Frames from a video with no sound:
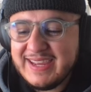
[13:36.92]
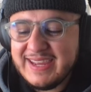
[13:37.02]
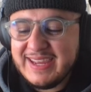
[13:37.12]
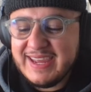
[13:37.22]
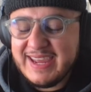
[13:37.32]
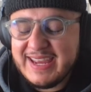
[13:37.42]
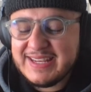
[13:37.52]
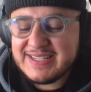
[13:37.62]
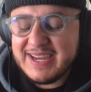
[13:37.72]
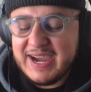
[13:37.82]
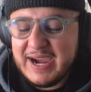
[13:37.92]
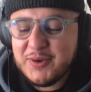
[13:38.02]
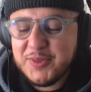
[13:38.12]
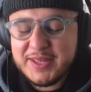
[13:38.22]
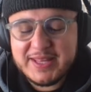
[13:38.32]
And I
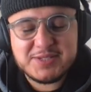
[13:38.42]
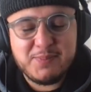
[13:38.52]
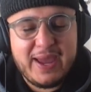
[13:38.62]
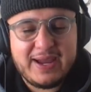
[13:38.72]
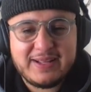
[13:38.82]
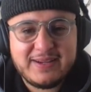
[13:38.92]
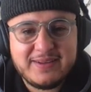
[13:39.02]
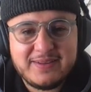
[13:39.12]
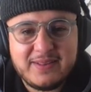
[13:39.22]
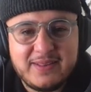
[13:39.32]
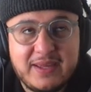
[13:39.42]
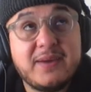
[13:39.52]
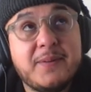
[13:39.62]
don't think that's bad. Like,